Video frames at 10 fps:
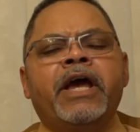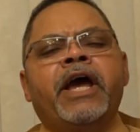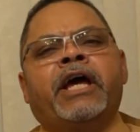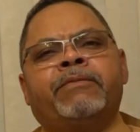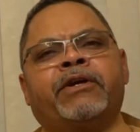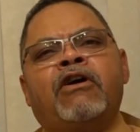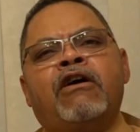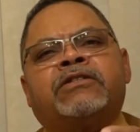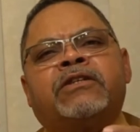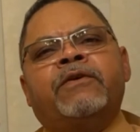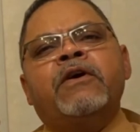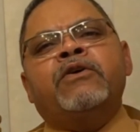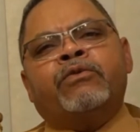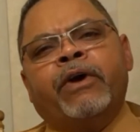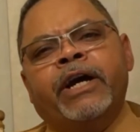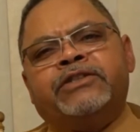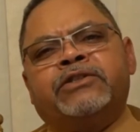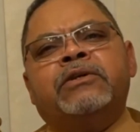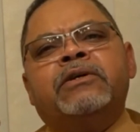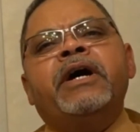And because of
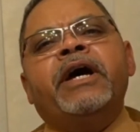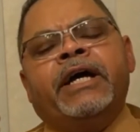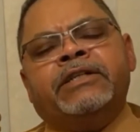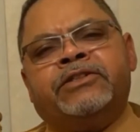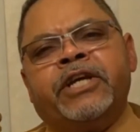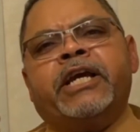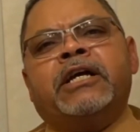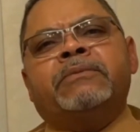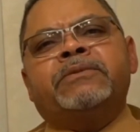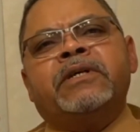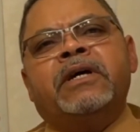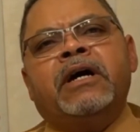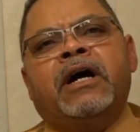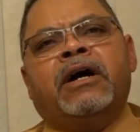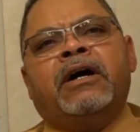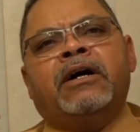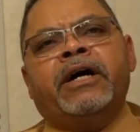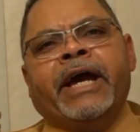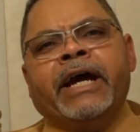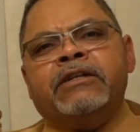Rachel and Jacob's
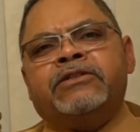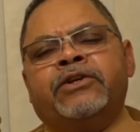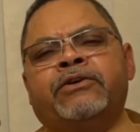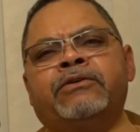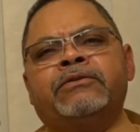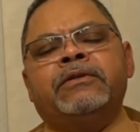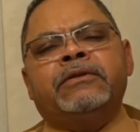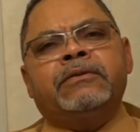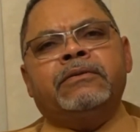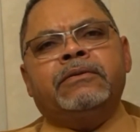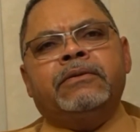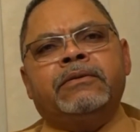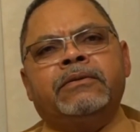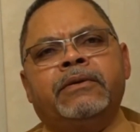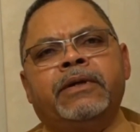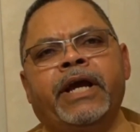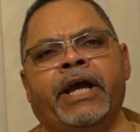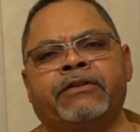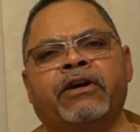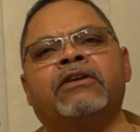attitude
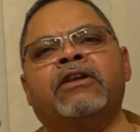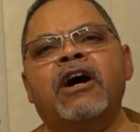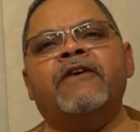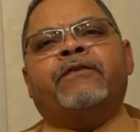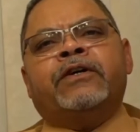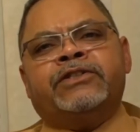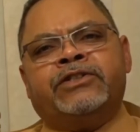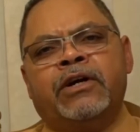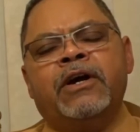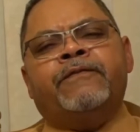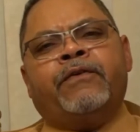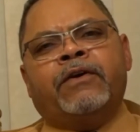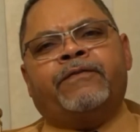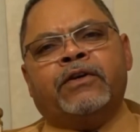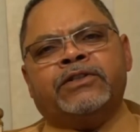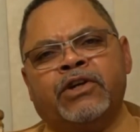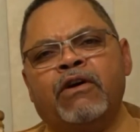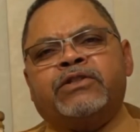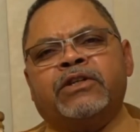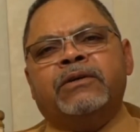and their love for
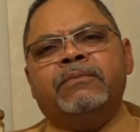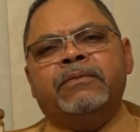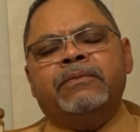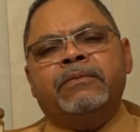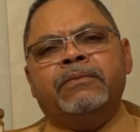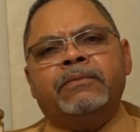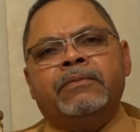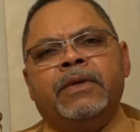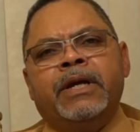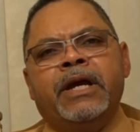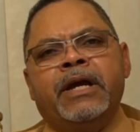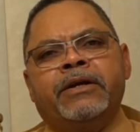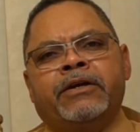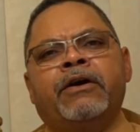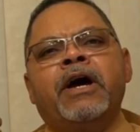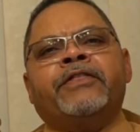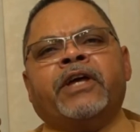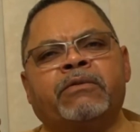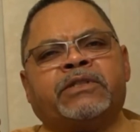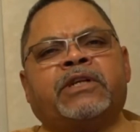Joseph, you know,
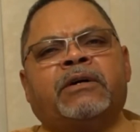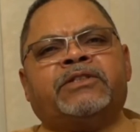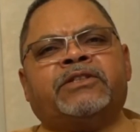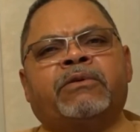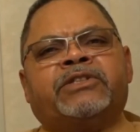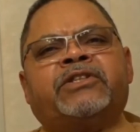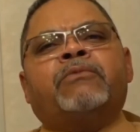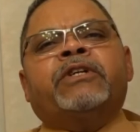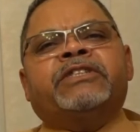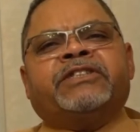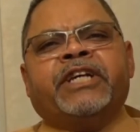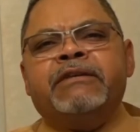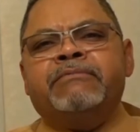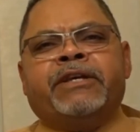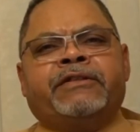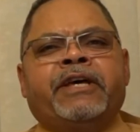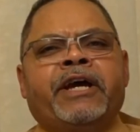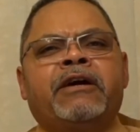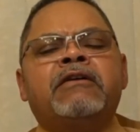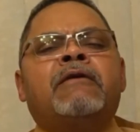there was some resentment
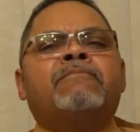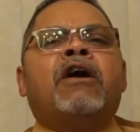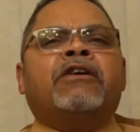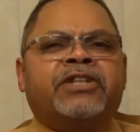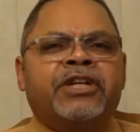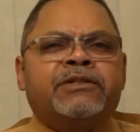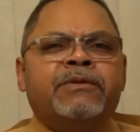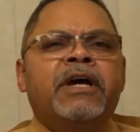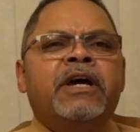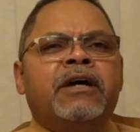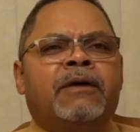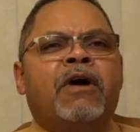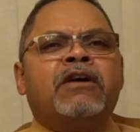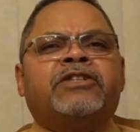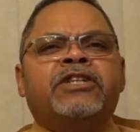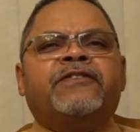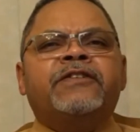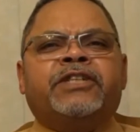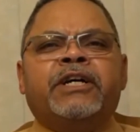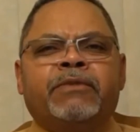there amongst his
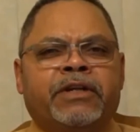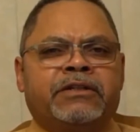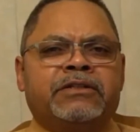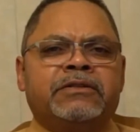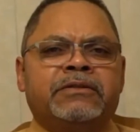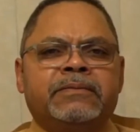siblings.